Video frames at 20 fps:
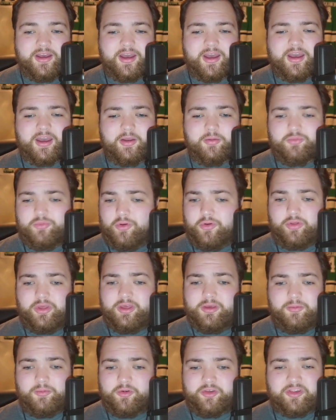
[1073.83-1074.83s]
It
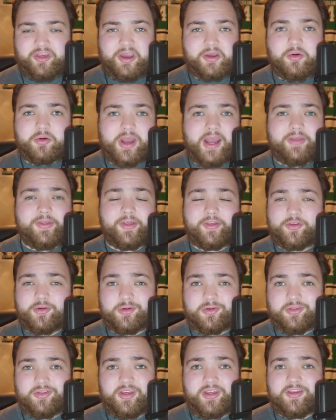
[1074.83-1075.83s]
really was like, okay, the
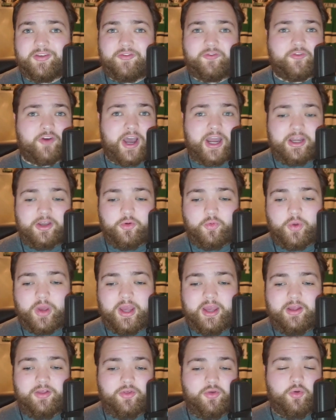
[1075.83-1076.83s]
Stars need to find a
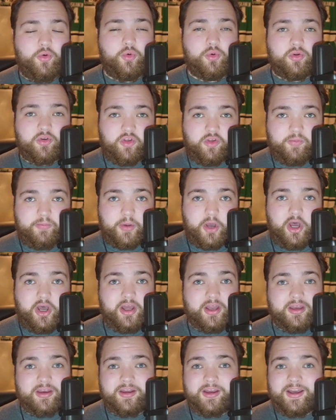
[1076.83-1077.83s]
way to
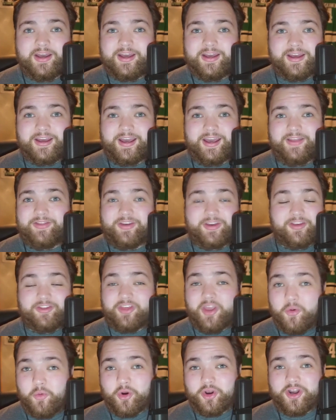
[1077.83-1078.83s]
respond because
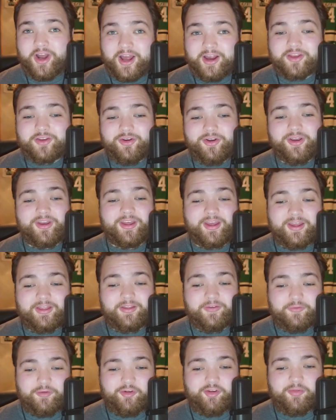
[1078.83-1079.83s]
they were not good in
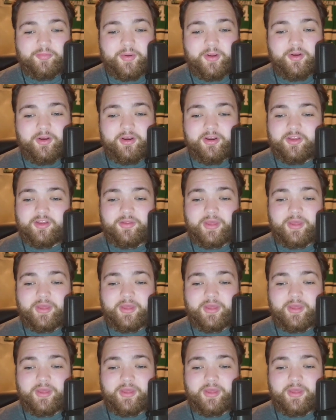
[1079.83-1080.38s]
the first period.